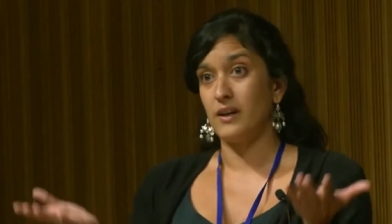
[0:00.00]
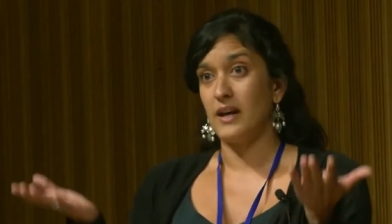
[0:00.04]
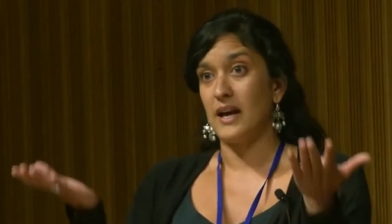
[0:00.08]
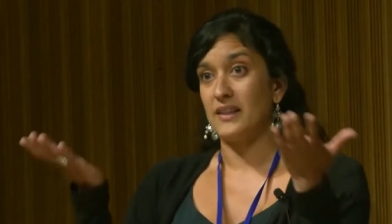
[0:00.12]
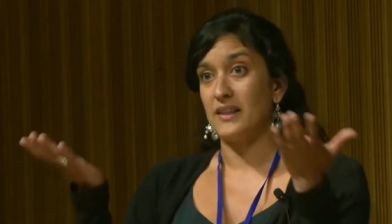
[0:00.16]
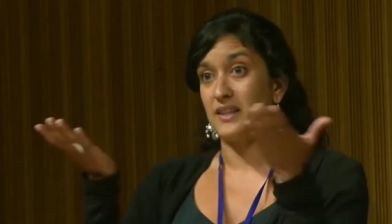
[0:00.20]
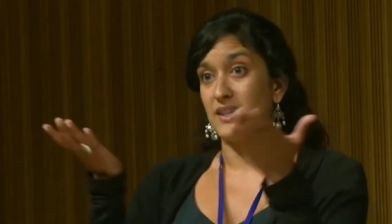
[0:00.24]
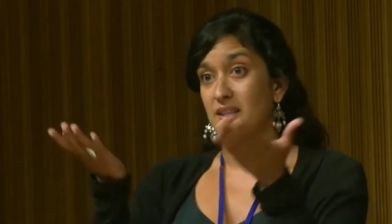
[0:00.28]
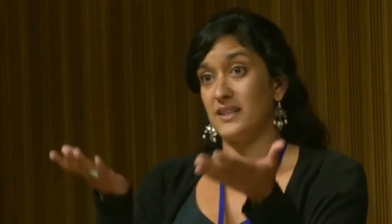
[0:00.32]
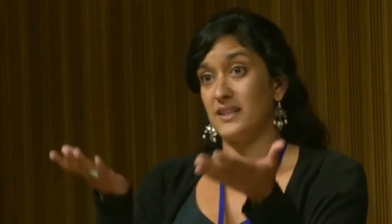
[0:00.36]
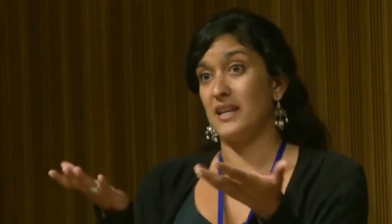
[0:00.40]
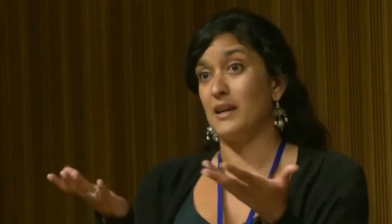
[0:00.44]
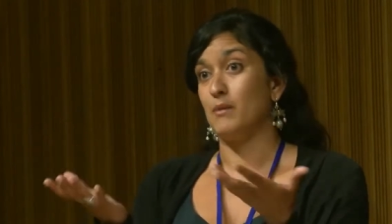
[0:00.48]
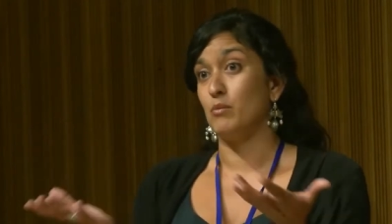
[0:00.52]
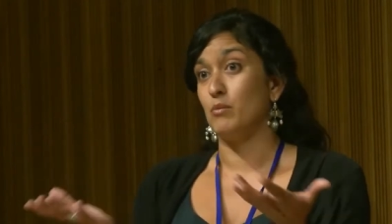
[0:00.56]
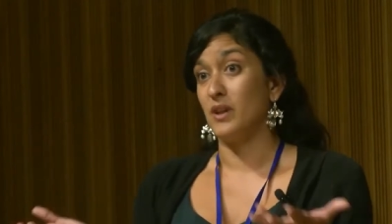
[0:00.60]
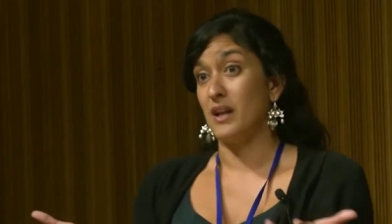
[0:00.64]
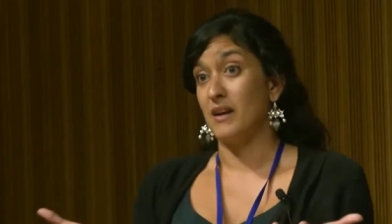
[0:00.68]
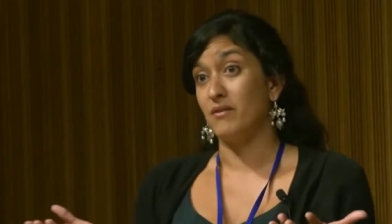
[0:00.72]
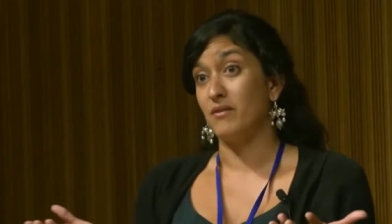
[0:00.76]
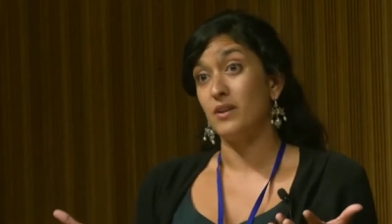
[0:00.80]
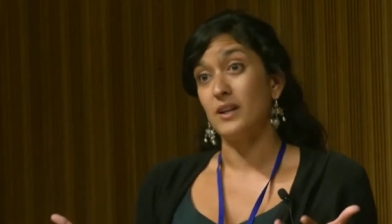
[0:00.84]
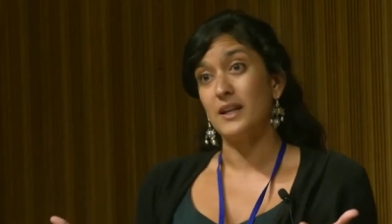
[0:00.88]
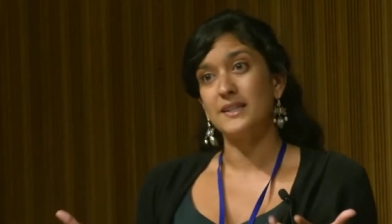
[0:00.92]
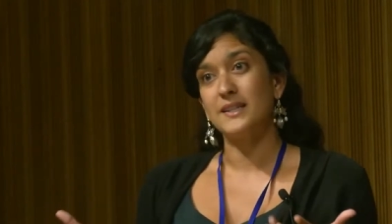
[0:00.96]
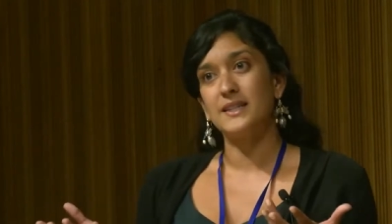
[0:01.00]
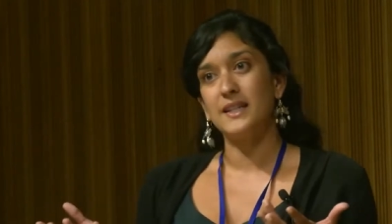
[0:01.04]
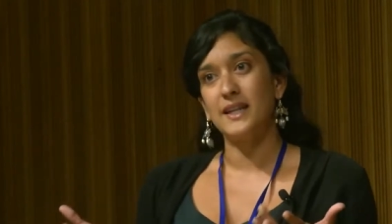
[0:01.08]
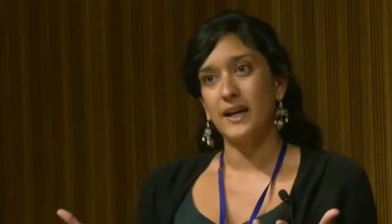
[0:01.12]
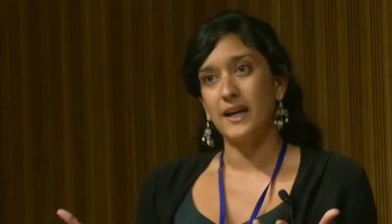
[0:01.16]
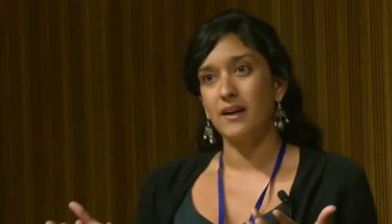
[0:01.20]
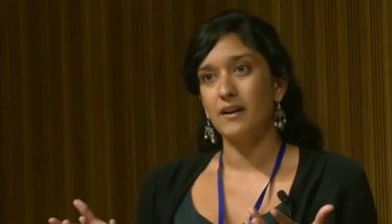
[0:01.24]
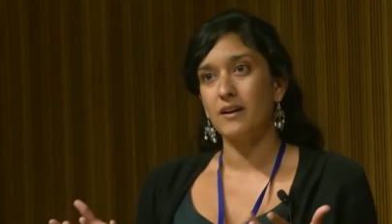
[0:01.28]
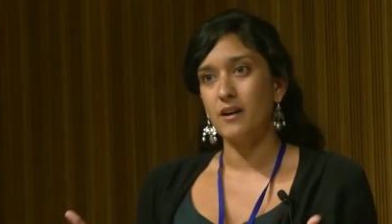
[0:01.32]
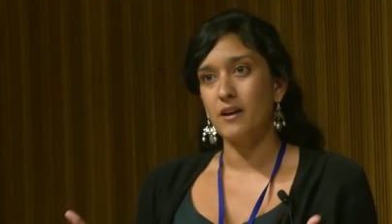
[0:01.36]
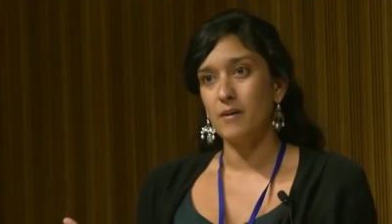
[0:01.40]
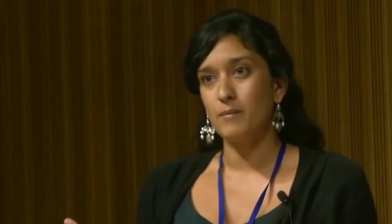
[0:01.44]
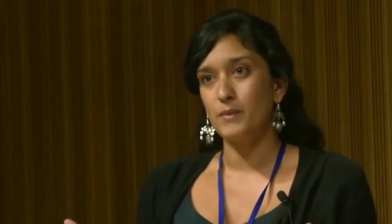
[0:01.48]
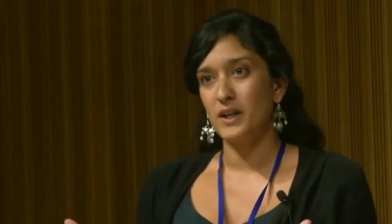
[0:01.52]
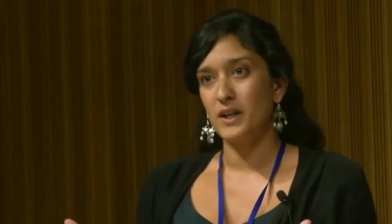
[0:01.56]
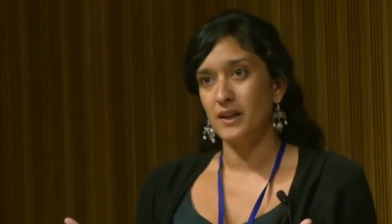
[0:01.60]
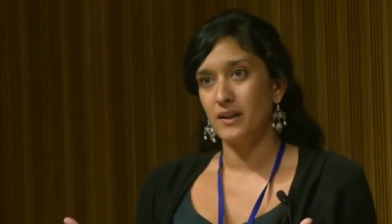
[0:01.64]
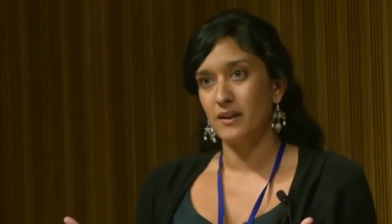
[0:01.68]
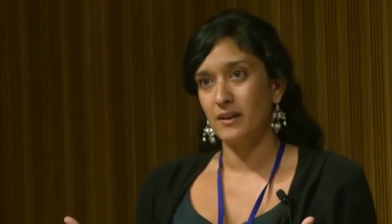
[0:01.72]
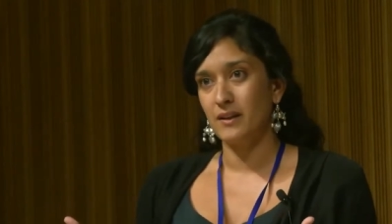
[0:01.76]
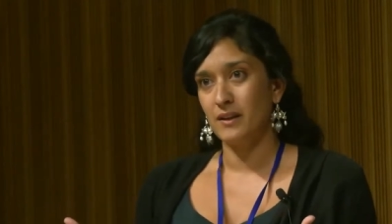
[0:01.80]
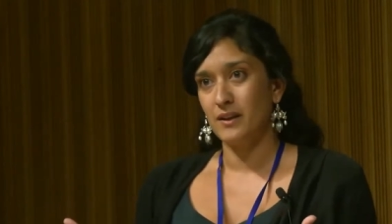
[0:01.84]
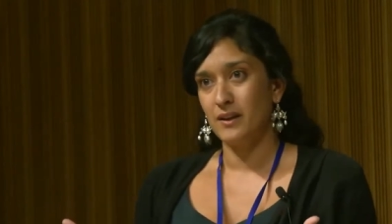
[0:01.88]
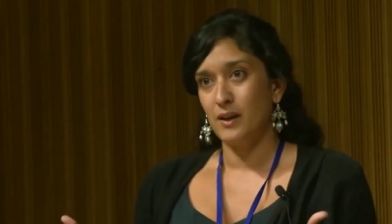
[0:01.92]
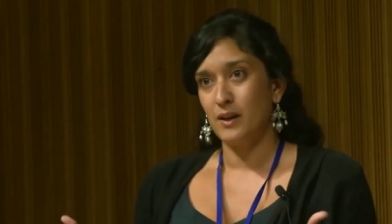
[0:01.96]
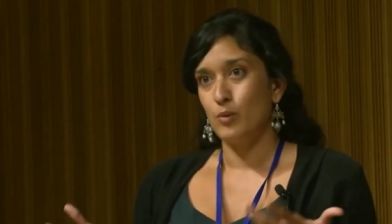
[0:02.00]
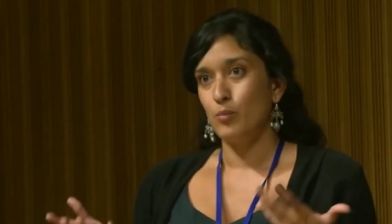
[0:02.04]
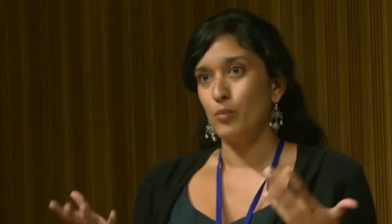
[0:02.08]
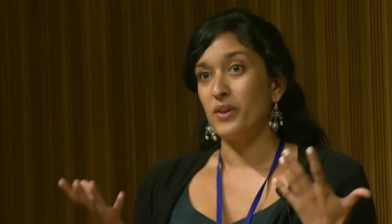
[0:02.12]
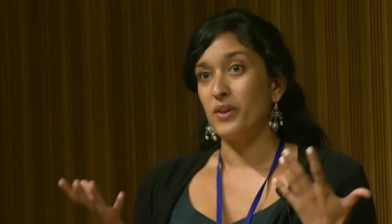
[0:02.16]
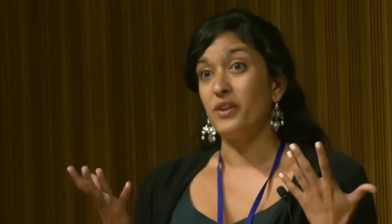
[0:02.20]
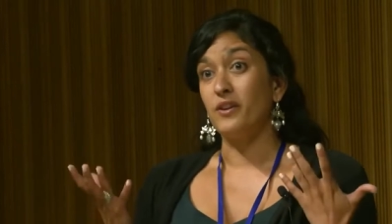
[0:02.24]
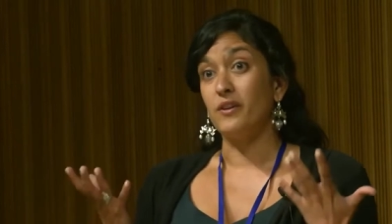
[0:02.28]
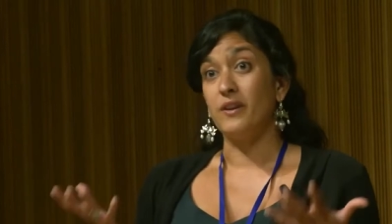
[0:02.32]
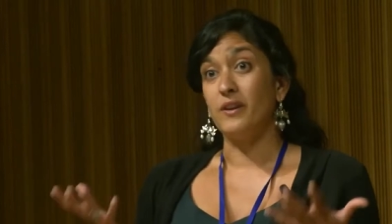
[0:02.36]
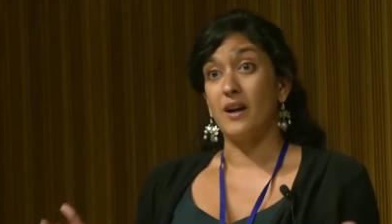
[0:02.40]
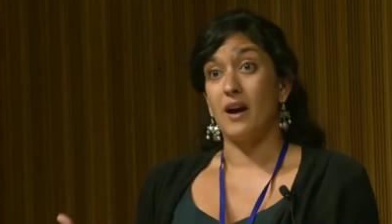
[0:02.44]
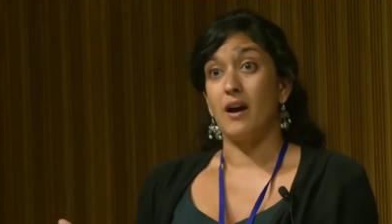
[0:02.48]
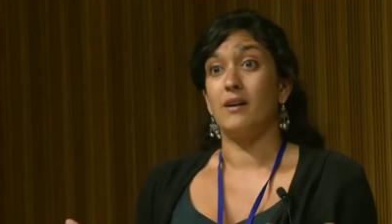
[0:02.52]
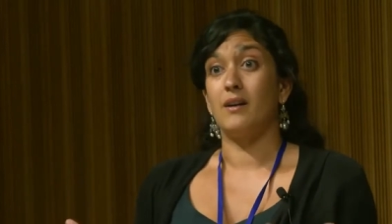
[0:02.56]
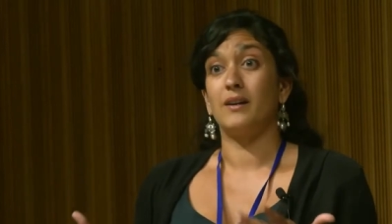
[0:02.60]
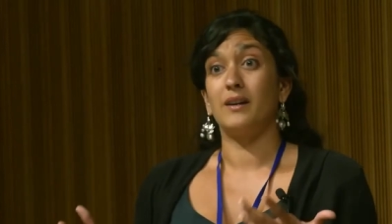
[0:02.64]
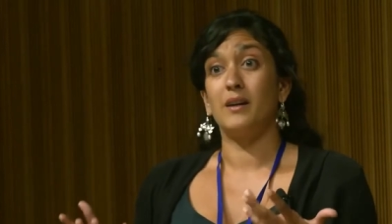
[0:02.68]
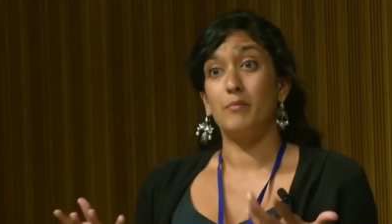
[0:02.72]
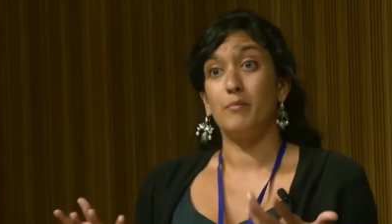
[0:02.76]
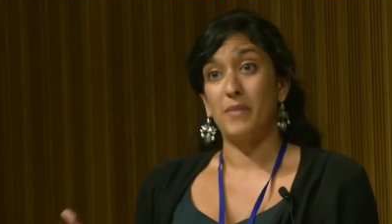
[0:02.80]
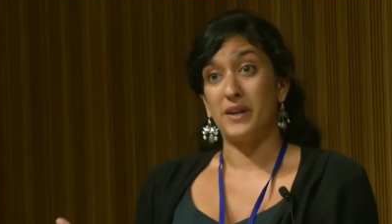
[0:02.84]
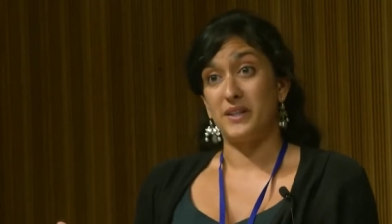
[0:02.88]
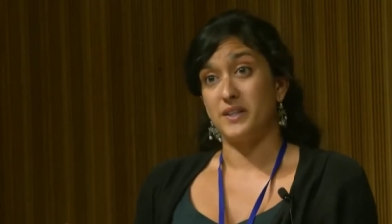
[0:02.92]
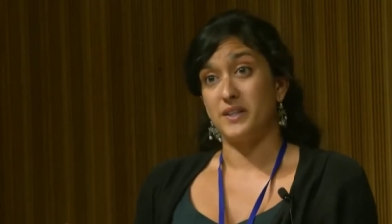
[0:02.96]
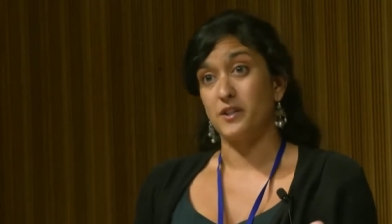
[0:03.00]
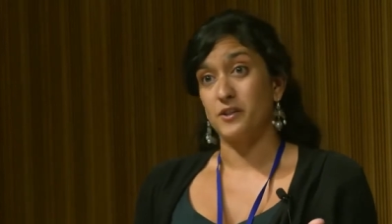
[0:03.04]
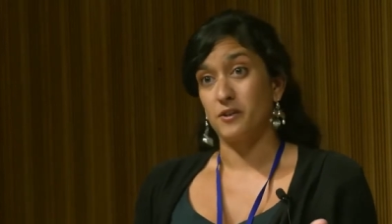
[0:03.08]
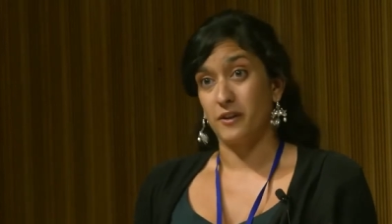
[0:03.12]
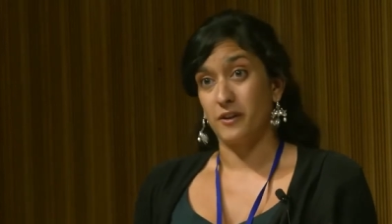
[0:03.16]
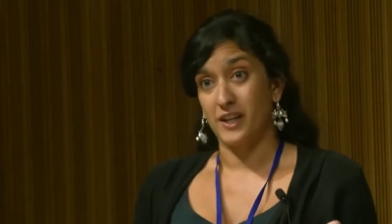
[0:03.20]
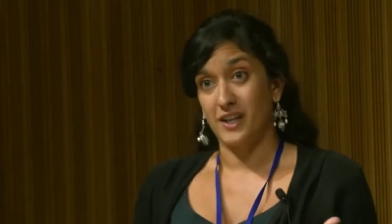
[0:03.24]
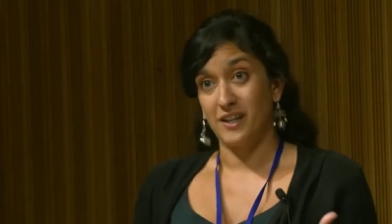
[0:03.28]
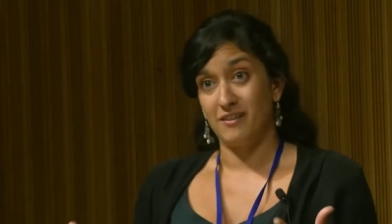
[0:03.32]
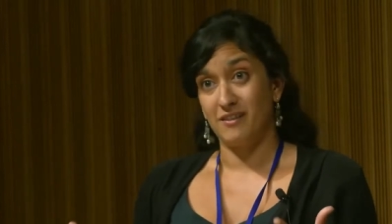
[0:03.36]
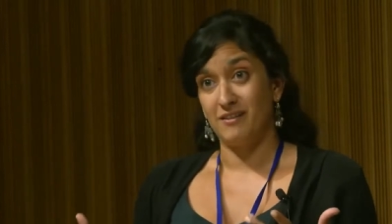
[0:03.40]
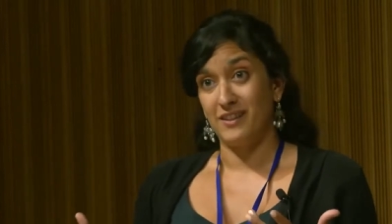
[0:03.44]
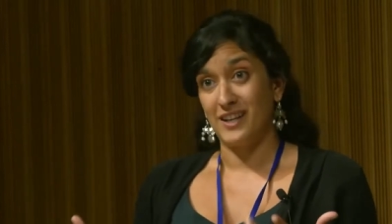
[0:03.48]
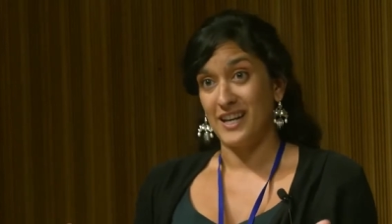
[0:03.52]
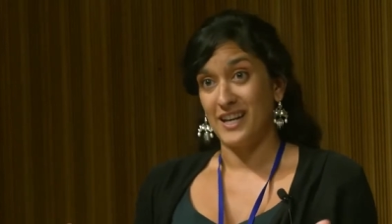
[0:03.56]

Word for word: at the same level as the economic, but they're not commensurate.